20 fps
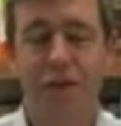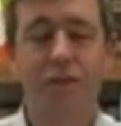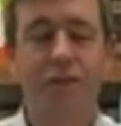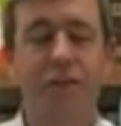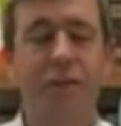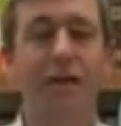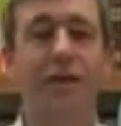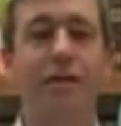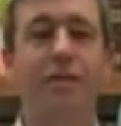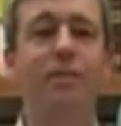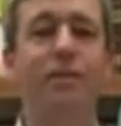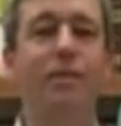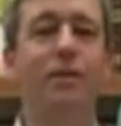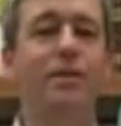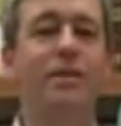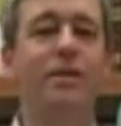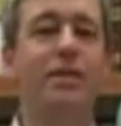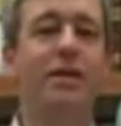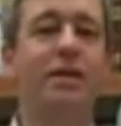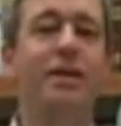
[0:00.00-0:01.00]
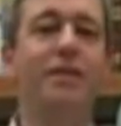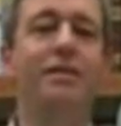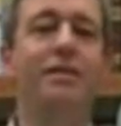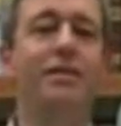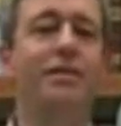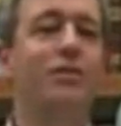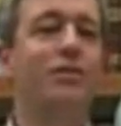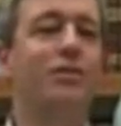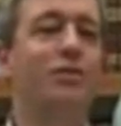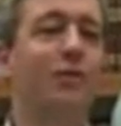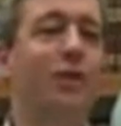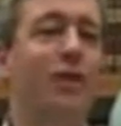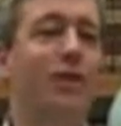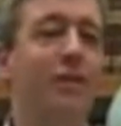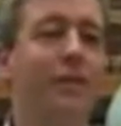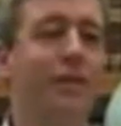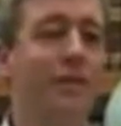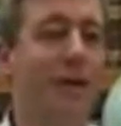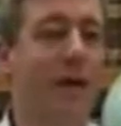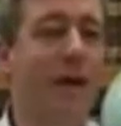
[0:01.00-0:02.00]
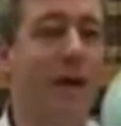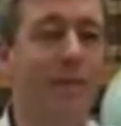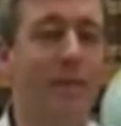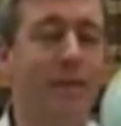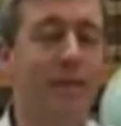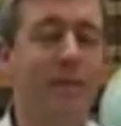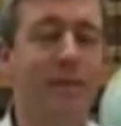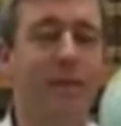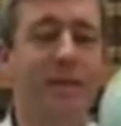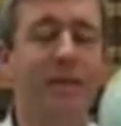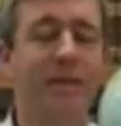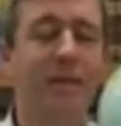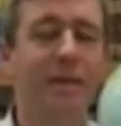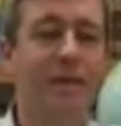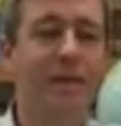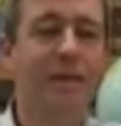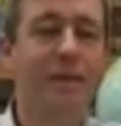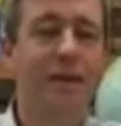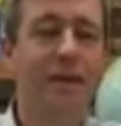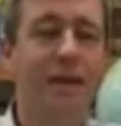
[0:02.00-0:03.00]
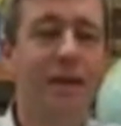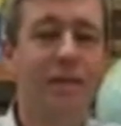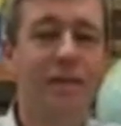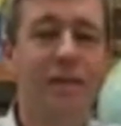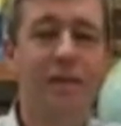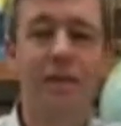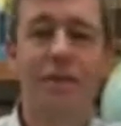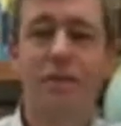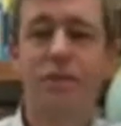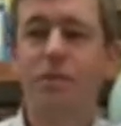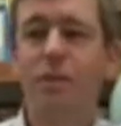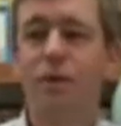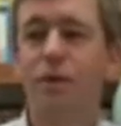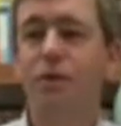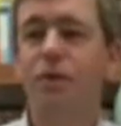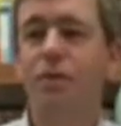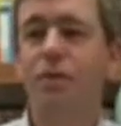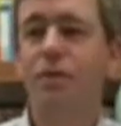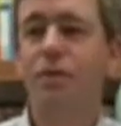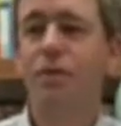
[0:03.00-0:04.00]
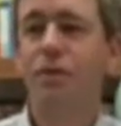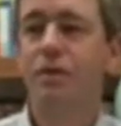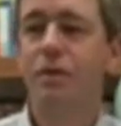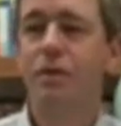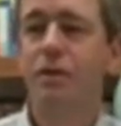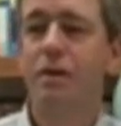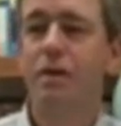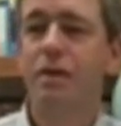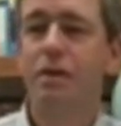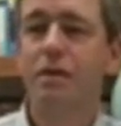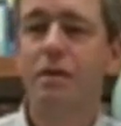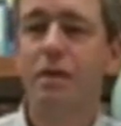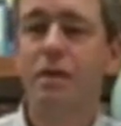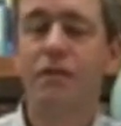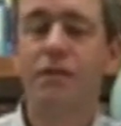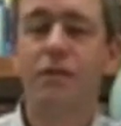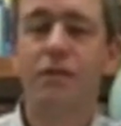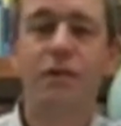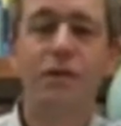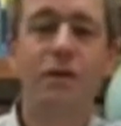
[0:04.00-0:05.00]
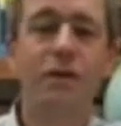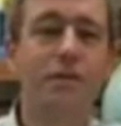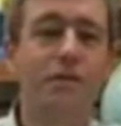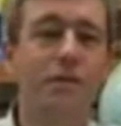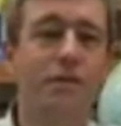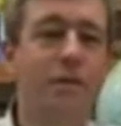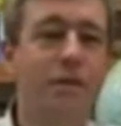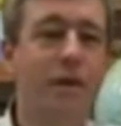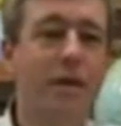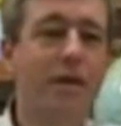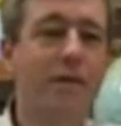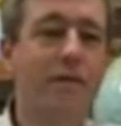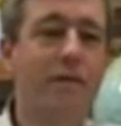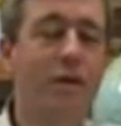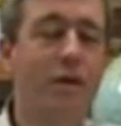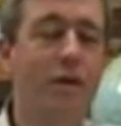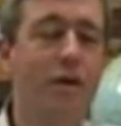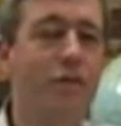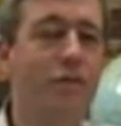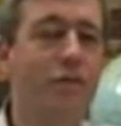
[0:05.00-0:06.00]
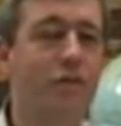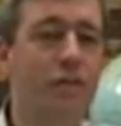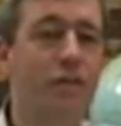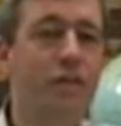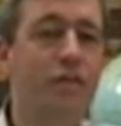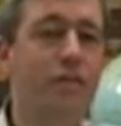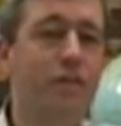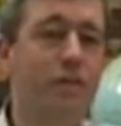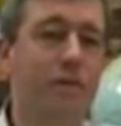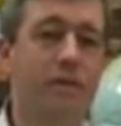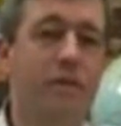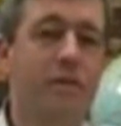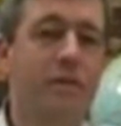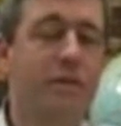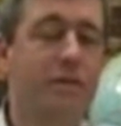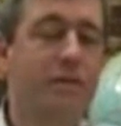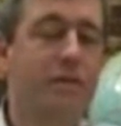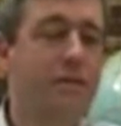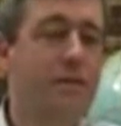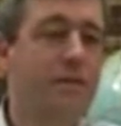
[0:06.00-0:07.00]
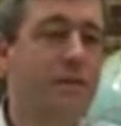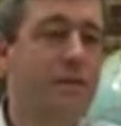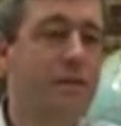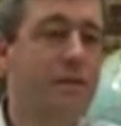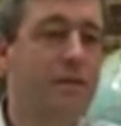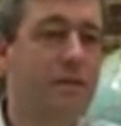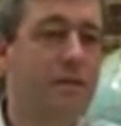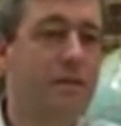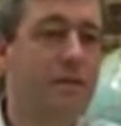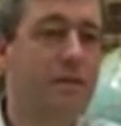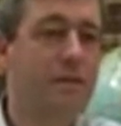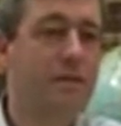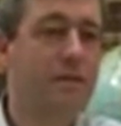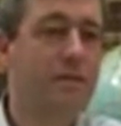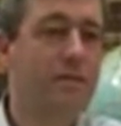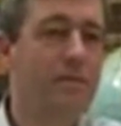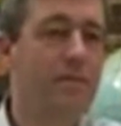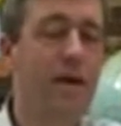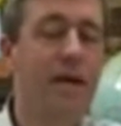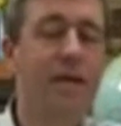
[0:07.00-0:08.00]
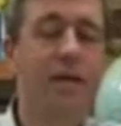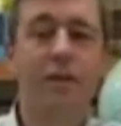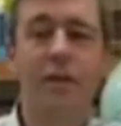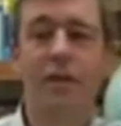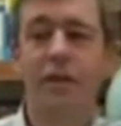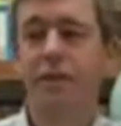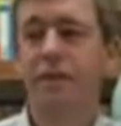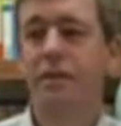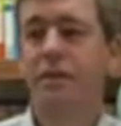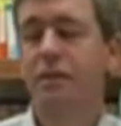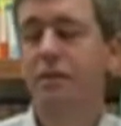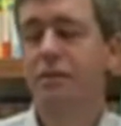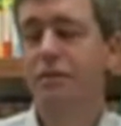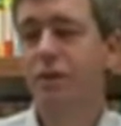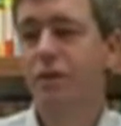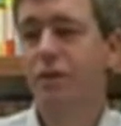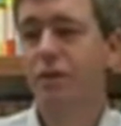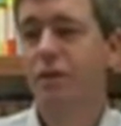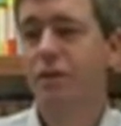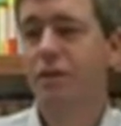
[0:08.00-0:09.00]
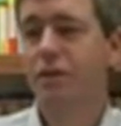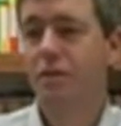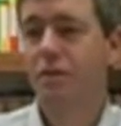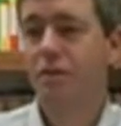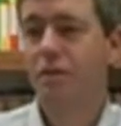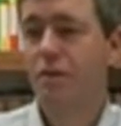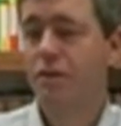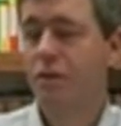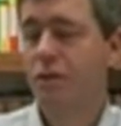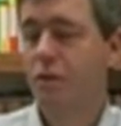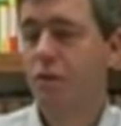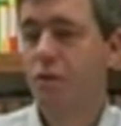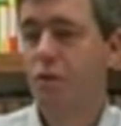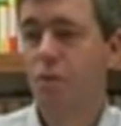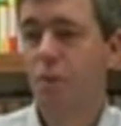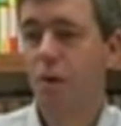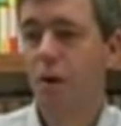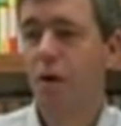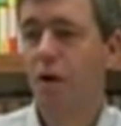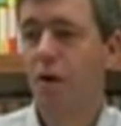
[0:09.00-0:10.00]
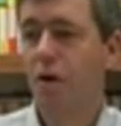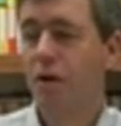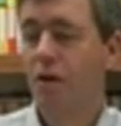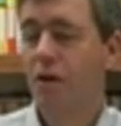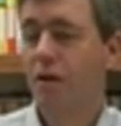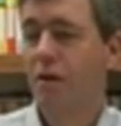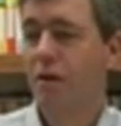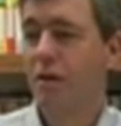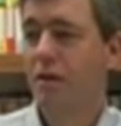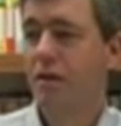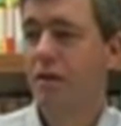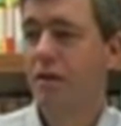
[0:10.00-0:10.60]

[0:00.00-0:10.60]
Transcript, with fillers: Charles Leiter points out, I know this is running a rabbit, but I think it's beautiful, that for those who have lost children, mine are yet unconverted, that they're so small,